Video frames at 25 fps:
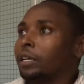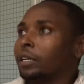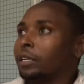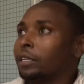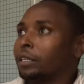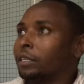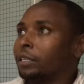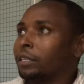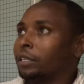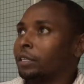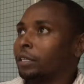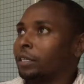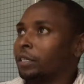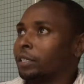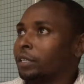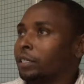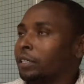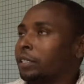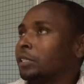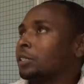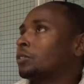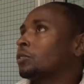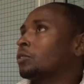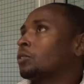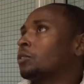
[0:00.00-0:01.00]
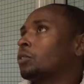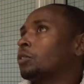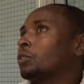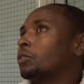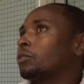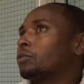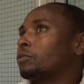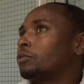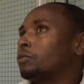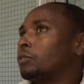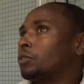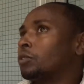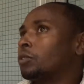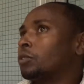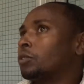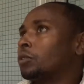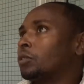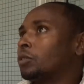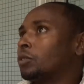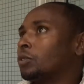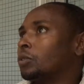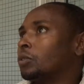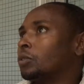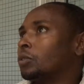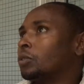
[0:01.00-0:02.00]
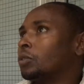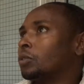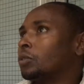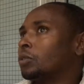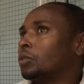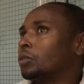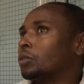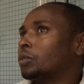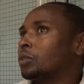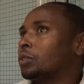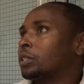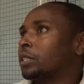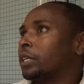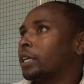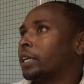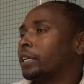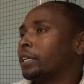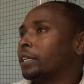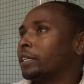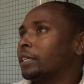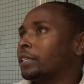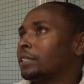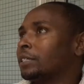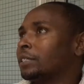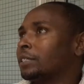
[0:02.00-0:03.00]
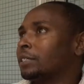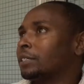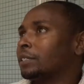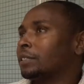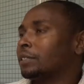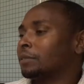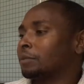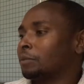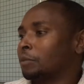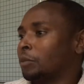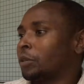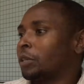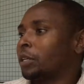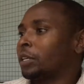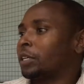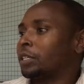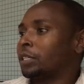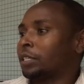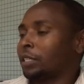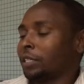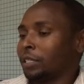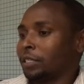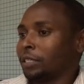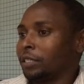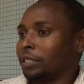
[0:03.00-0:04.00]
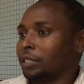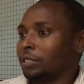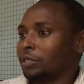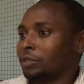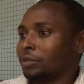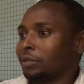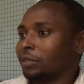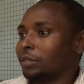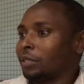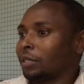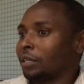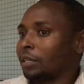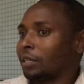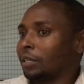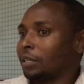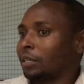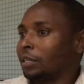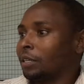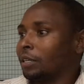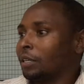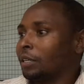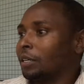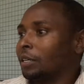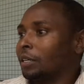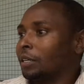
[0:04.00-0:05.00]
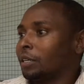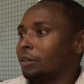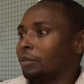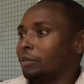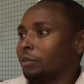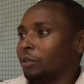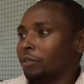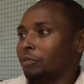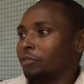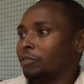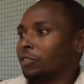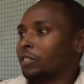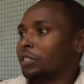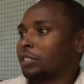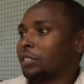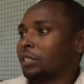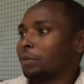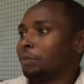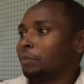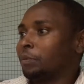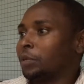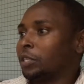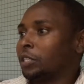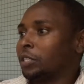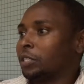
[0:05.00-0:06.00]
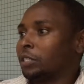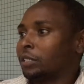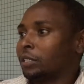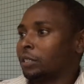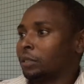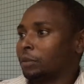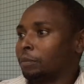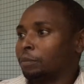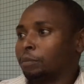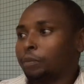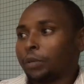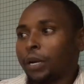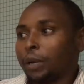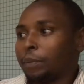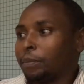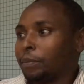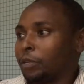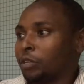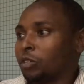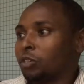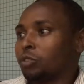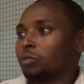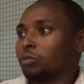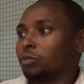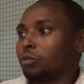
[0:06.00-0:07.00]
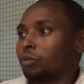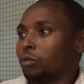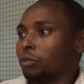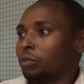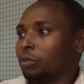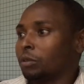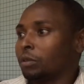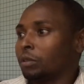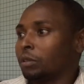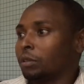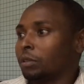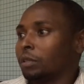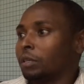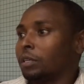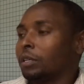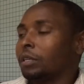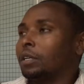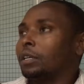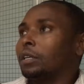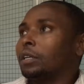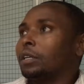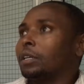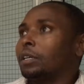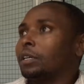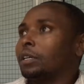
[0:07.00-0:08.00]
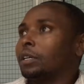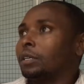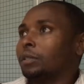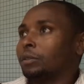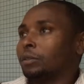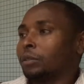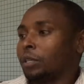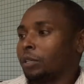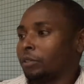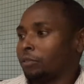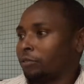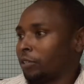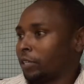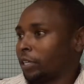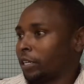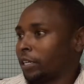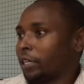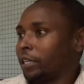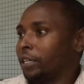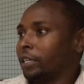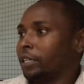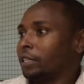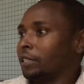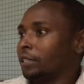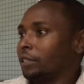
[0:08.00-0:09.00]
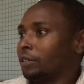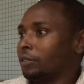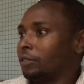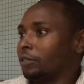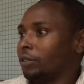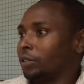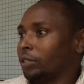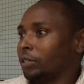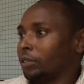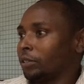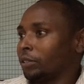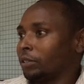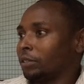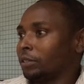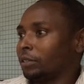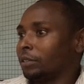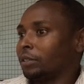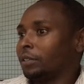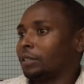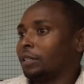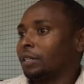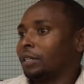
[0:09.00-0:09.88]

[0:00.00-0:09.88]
And it has grown for 10 years, more than 10 years, where we've established a primary school and we have a clinic going on.